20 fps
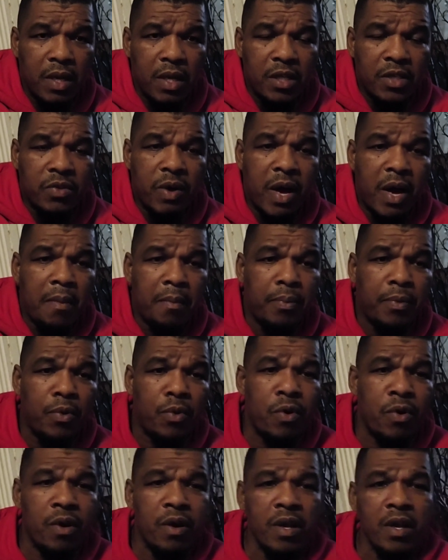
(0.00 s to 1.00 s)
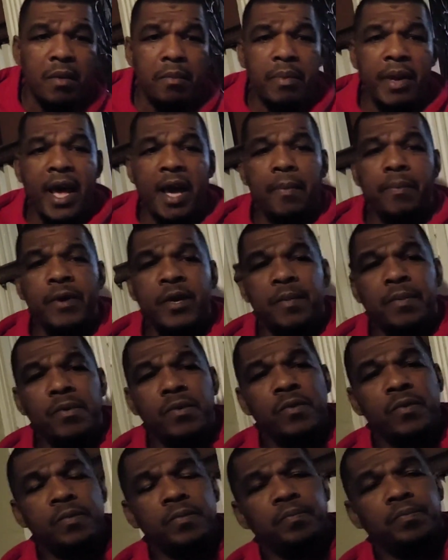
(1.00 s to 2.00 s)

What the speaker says: So I implore black people